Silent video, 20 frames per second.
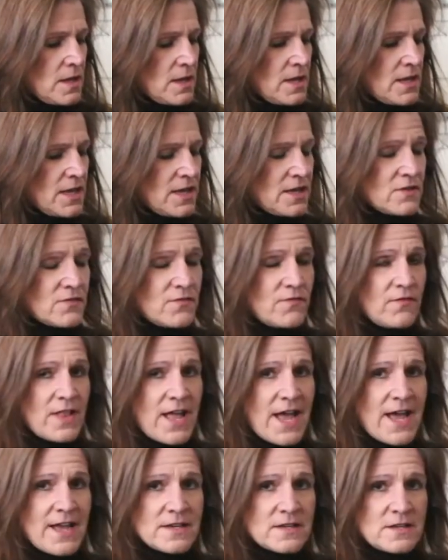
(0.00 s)
get
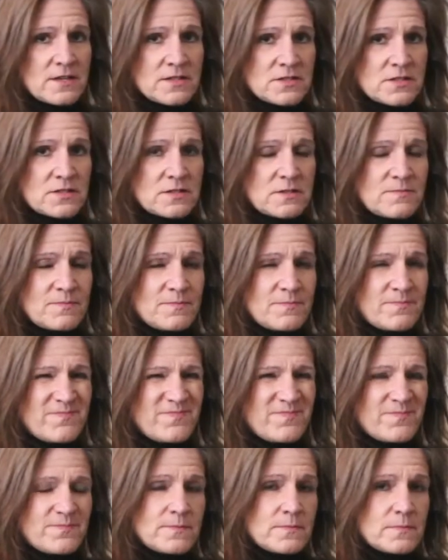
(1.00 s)
a
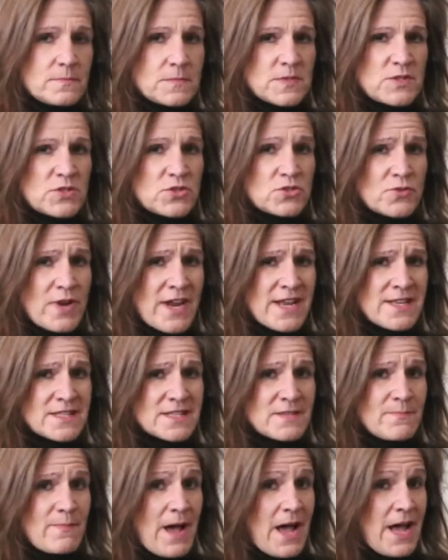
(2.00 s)
straight
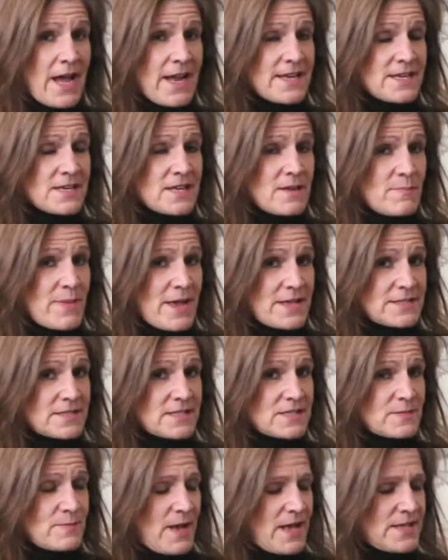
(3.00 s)
spine best
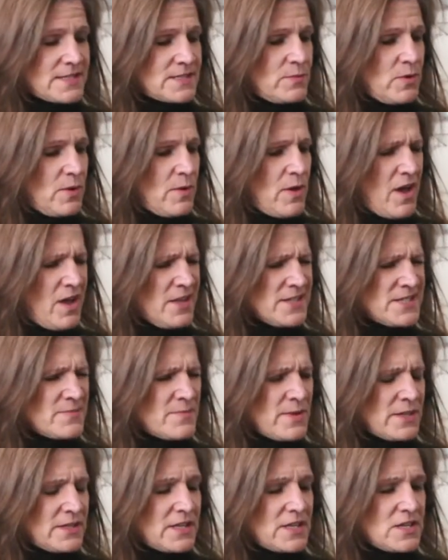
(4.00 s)
as possible.
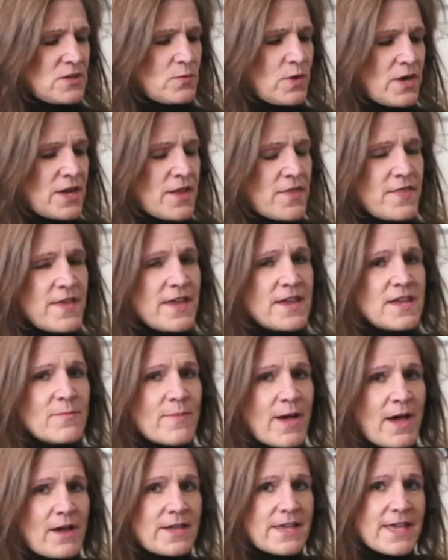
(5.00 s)
Ultimately, you want to think
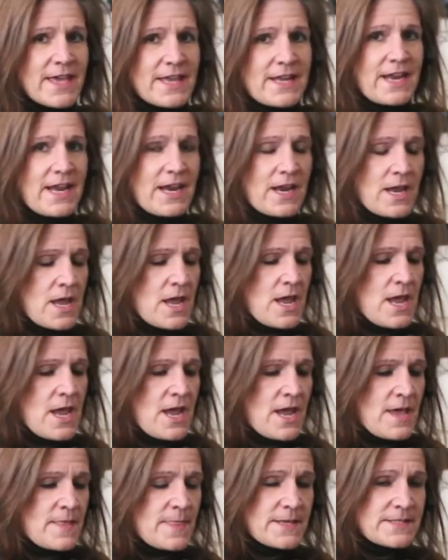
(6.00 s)
about getting
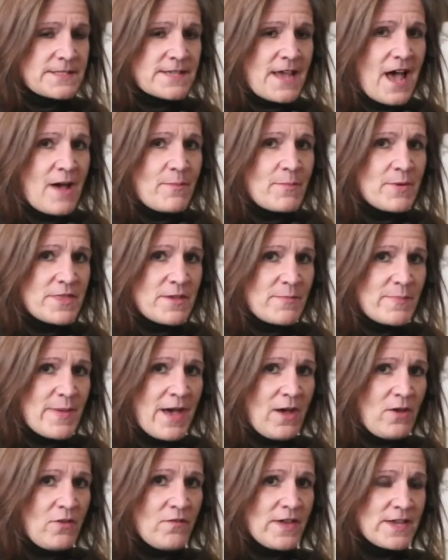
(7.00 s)
the top of the
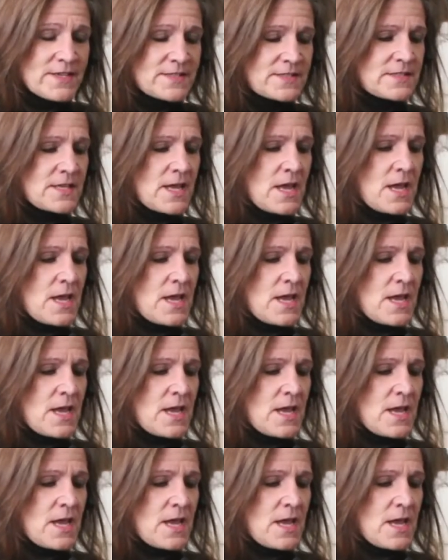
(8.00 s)
pelvis